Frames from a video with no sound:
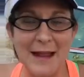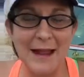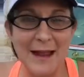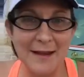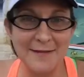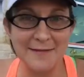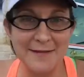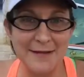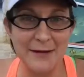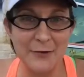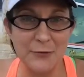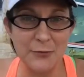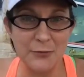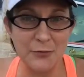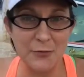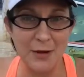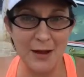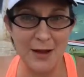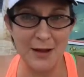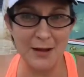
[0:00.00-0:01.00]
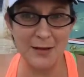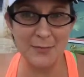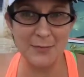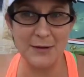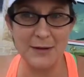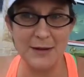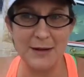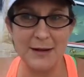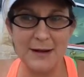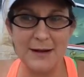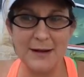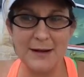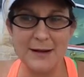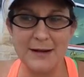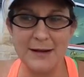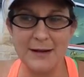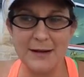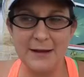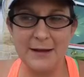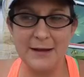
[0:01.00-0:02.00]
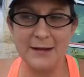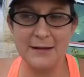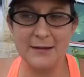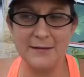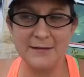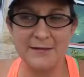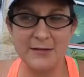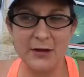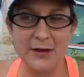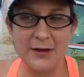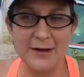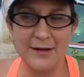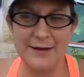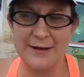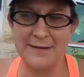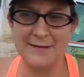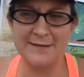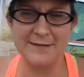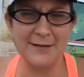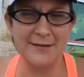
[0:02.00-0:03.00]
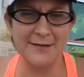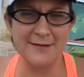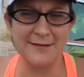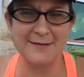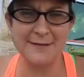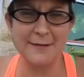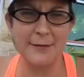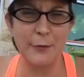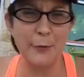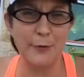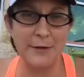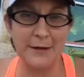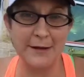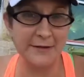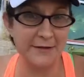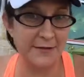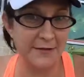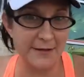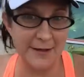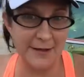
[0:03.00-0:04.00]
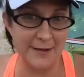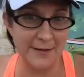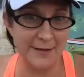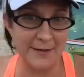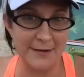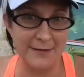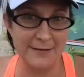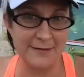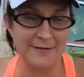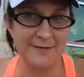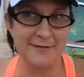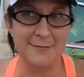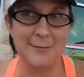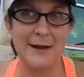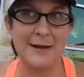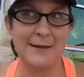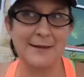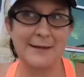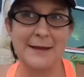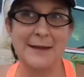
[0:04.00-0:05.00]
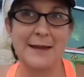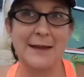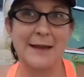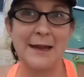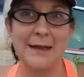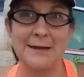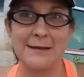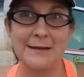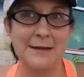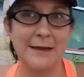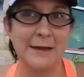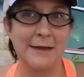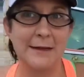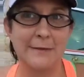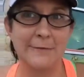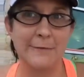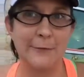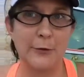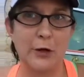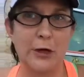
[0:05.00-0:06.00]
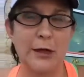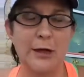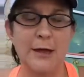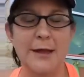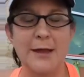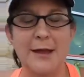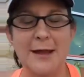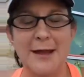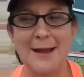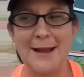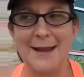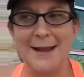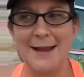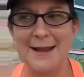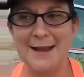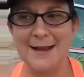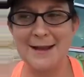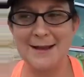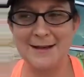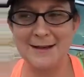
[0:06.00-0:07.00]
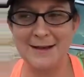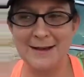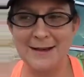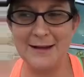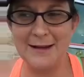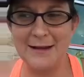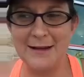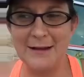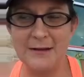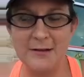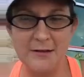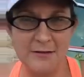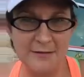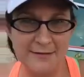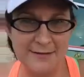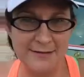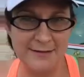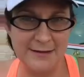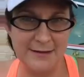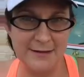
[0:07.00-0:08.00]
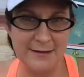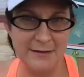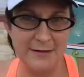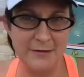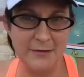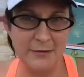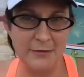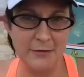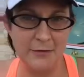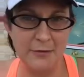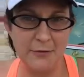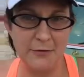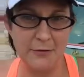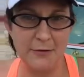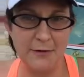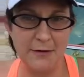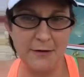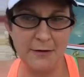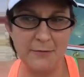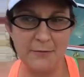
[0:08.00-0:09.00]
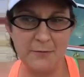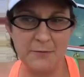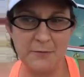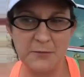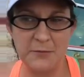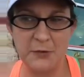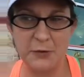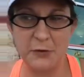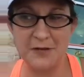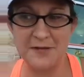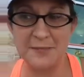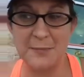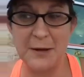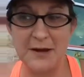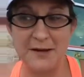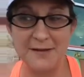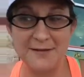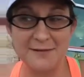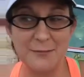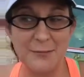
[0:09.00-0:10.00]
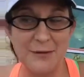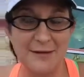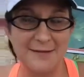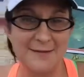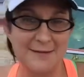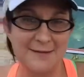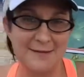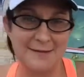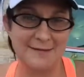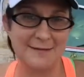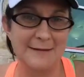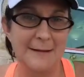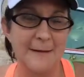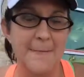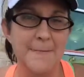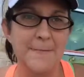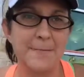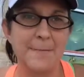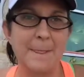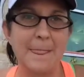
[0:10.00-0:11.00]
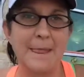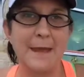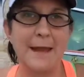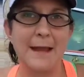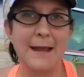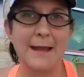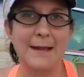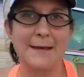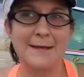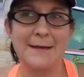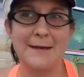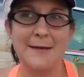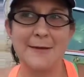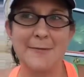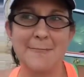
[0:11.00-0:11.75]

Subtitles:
As he grew up, he saw this whole internet thing. This was back in like 1994, and he used it to grow his parents' business, and